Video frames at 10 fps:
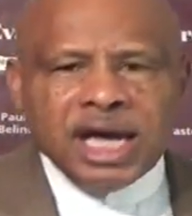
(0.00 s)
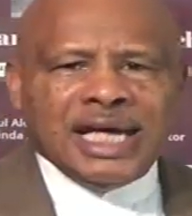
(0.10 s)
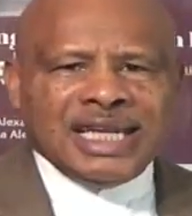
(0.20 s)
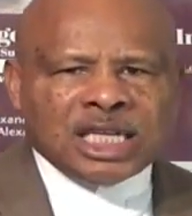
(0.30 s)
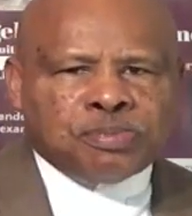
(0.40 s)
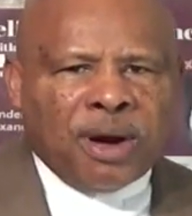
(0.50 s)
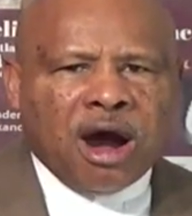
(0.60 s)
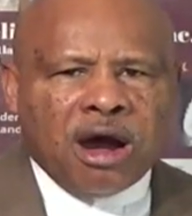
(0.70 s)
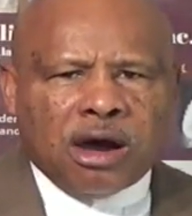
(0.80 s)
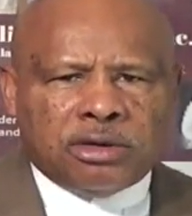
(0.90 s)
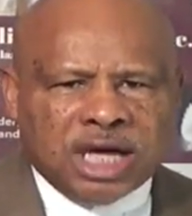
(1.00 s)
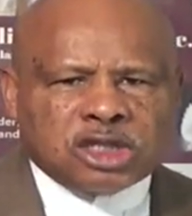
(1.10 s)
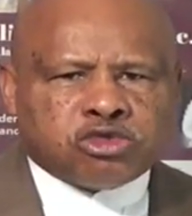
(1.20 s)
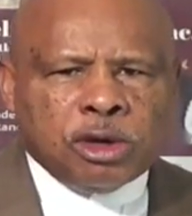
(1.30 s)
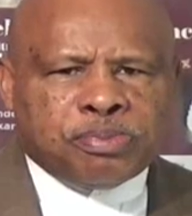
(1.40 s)
And
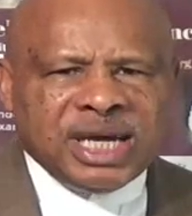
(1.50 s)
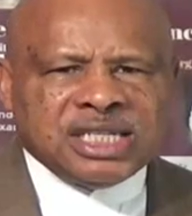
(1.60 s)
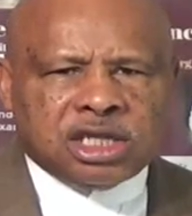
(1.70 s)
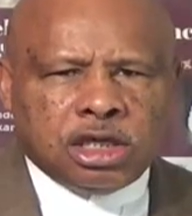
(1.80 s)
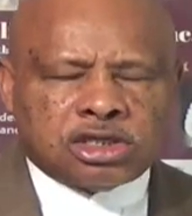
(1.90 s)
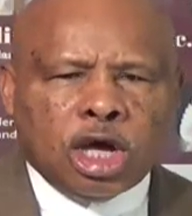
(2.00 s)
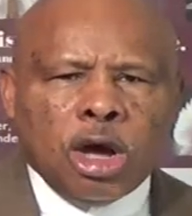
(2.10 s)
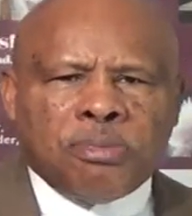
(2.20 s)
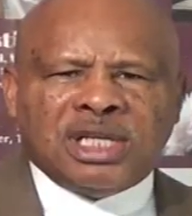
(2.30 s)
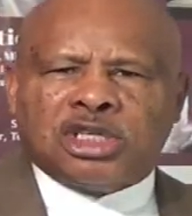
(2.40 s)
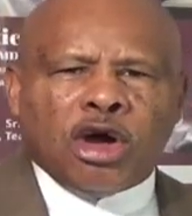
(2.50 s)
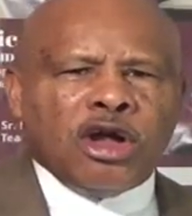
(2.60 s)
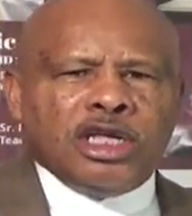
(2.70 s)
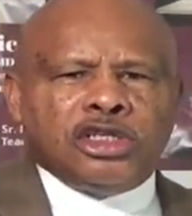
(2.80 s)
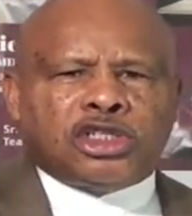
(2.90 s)
that's repentance. But
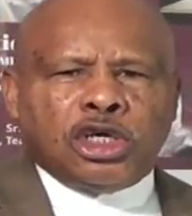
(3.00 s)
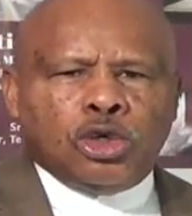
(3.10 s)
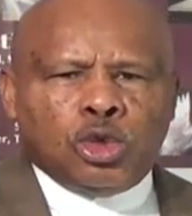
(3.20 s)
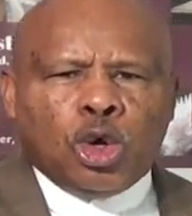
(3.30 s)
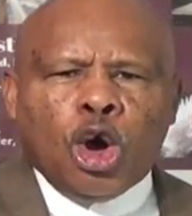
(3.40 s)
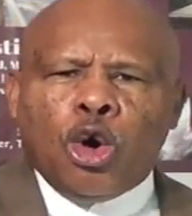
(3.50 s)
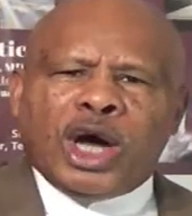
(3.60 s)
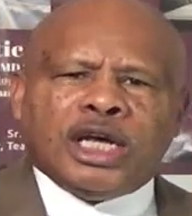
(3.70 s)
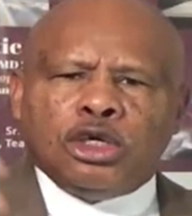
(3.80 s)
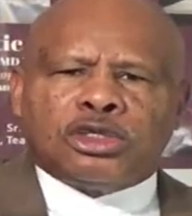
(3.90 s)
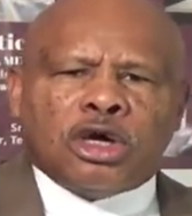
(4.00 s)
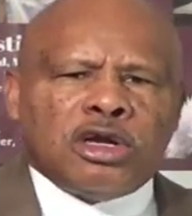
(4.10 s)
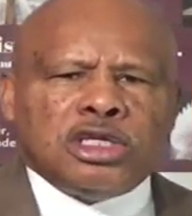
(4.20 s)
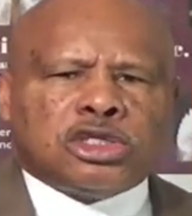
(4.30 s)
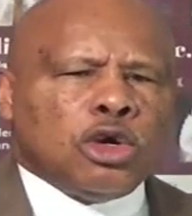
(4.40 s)
turning to, what are you
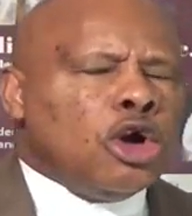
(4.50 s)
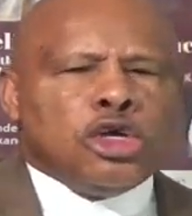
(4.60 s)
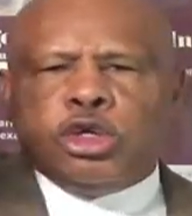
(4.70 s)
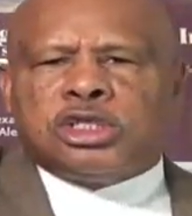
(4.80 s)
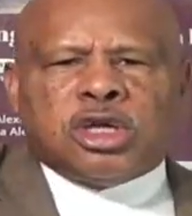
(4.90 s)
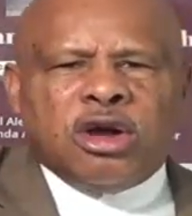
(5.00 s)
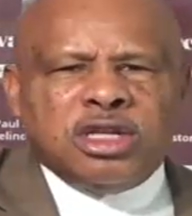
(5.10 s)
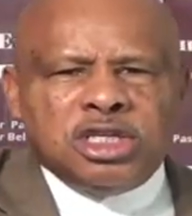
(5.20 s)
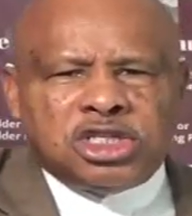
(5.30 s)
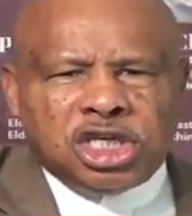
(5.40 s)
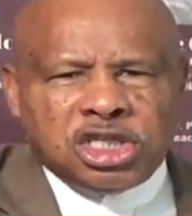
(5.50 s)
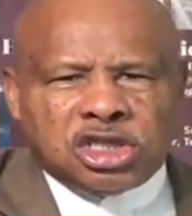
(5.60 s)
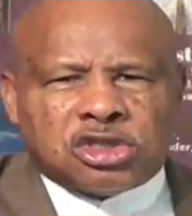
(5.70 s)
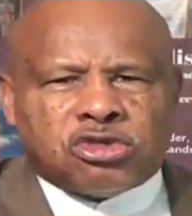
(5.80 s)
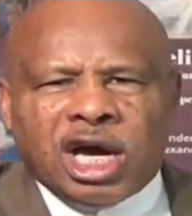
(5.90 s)
turning to? You're turning to
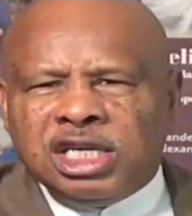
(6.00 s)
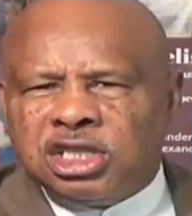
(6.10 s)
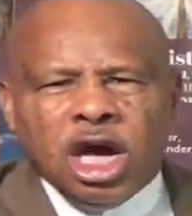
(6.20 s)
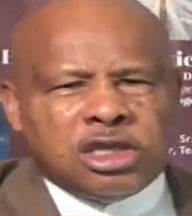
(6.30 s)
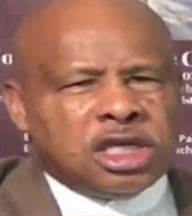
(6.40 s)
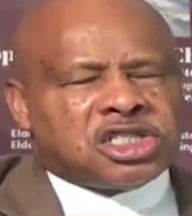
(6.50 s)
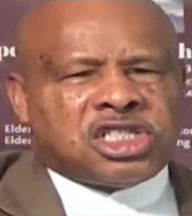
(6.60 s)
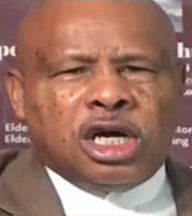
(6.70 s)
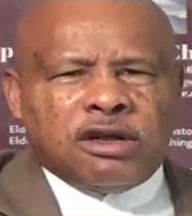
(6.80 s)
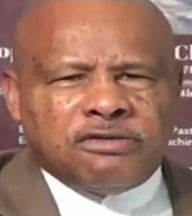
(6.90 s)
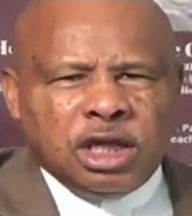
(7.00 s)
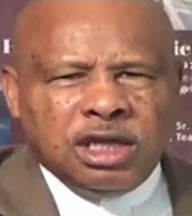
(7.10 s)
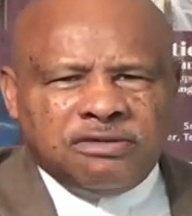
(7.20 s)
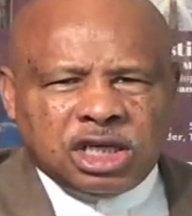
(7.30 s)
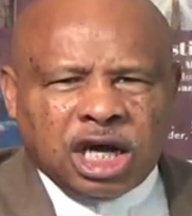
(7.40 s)
Jesus Christ, the Son of the
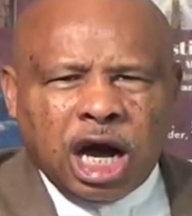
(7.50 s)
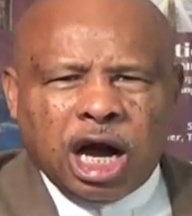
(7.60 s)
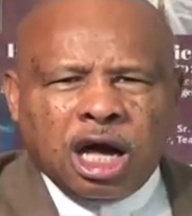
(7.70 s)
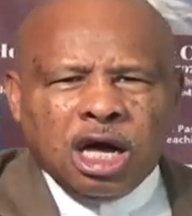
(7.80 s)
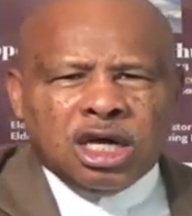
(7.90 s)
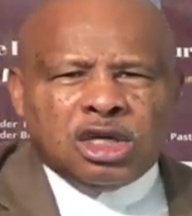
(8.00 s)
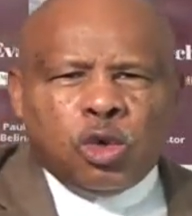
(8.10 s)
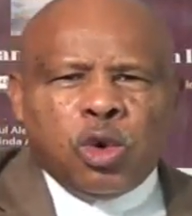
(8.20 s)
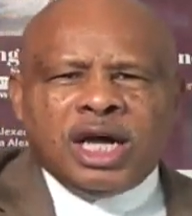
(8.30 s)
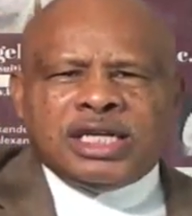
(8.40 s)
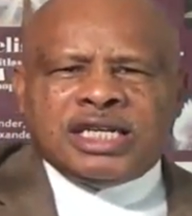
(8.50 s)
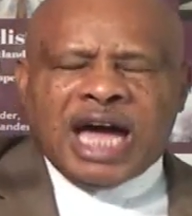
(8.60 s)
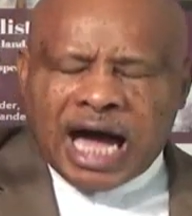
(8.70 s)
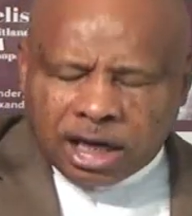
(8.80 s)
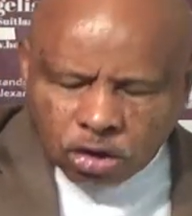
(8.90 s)
Living God, the one that
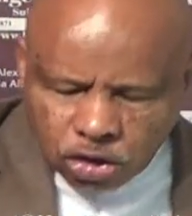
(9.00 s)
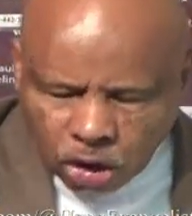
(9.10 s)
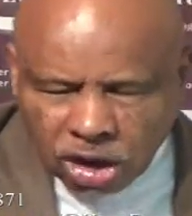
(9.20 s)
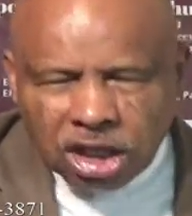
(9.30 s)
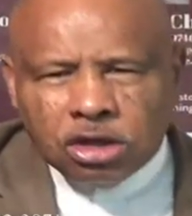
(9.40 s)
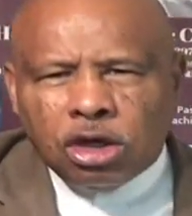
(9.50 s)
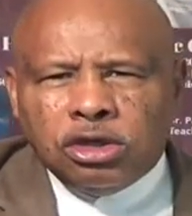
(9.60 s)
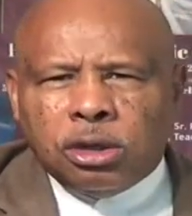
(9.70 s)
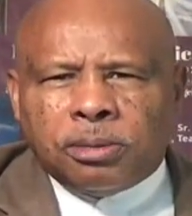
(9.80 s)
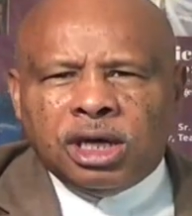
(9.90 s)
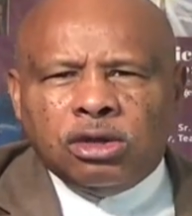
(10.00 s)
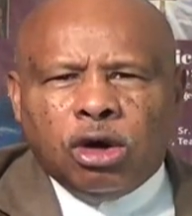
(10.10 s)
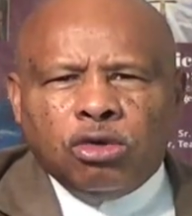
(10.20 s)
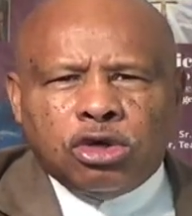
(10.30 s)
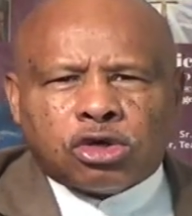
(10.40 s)
died
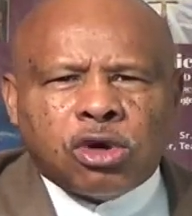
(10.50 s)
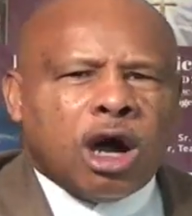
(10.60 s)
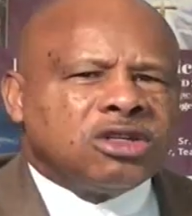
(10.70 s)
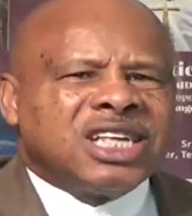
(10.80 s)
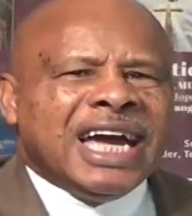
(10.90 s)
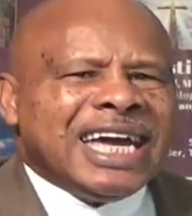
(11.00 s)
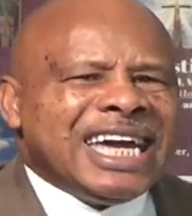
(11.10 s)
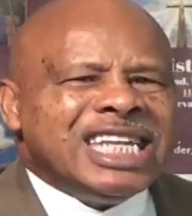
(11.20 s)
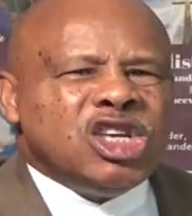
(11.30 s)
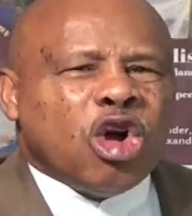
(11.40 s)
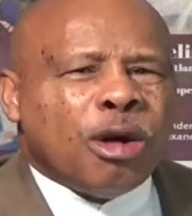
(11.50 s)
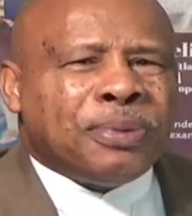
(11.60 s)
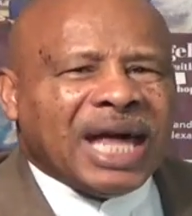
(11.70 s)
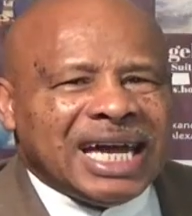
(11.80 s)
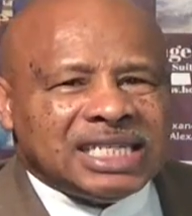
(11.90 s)
on the cross in your
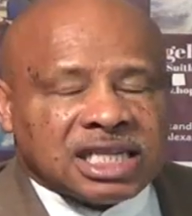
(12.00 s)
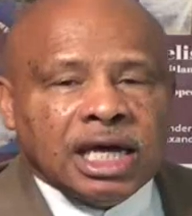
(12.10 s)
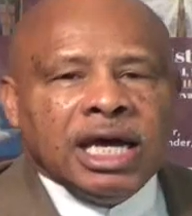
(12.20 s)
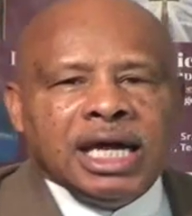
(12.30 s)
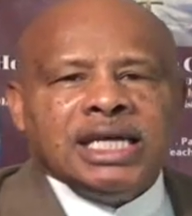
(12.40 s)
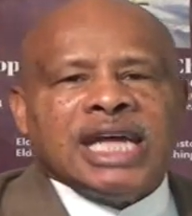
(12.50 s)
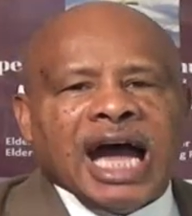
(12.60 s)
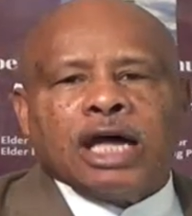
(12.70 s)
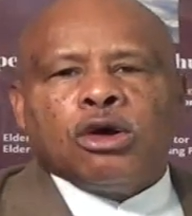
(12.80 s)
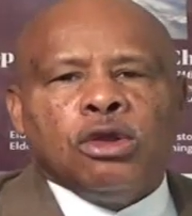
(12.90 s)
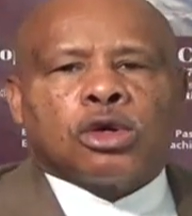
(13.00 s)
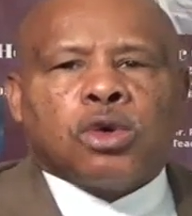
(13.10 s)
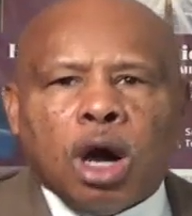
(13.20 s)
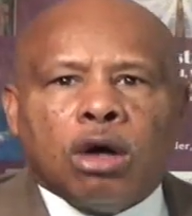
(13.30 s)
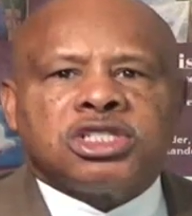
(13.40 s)
place. He died on the
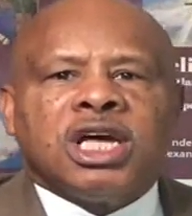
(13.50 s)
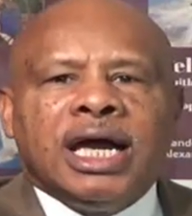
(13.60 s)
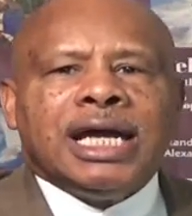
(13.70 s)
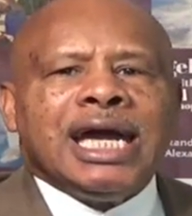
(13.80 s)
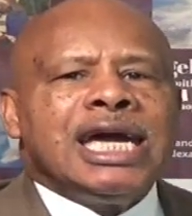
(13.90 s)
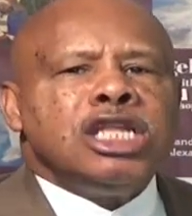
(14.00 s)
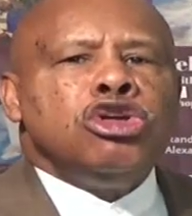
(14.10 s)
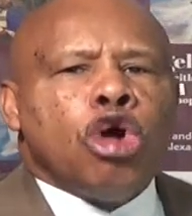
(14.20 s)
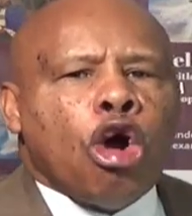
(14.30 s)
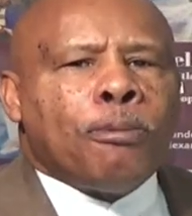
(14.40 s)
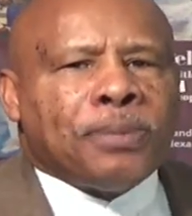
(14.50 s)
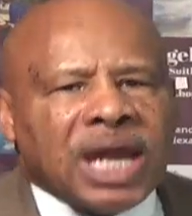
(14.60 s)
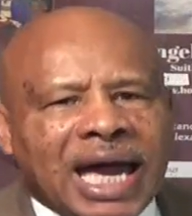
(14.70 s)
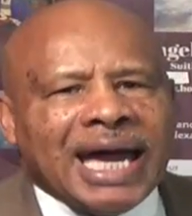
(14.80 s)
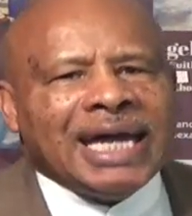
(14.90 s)
cross in your
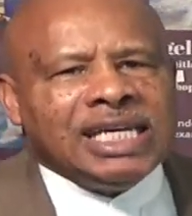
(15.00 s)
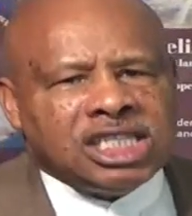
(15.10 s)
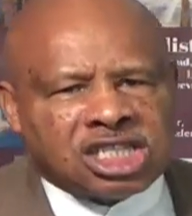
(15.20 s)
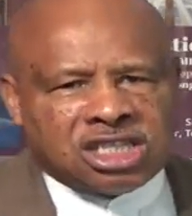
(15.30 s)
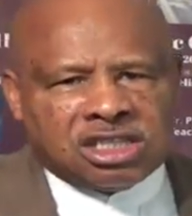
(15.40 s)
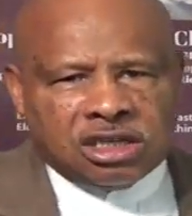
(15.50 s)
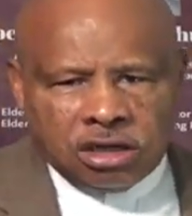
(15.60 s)
place.